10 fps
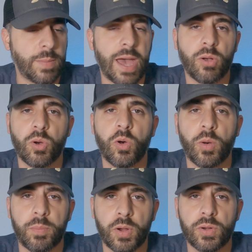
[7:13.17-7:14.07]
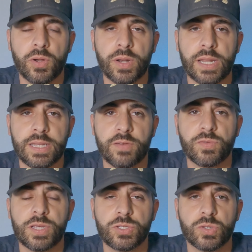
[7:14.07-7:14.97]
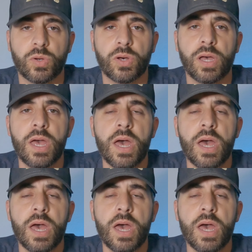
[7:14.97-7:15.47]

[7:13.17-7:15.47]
alcohol burner, and I definitely saw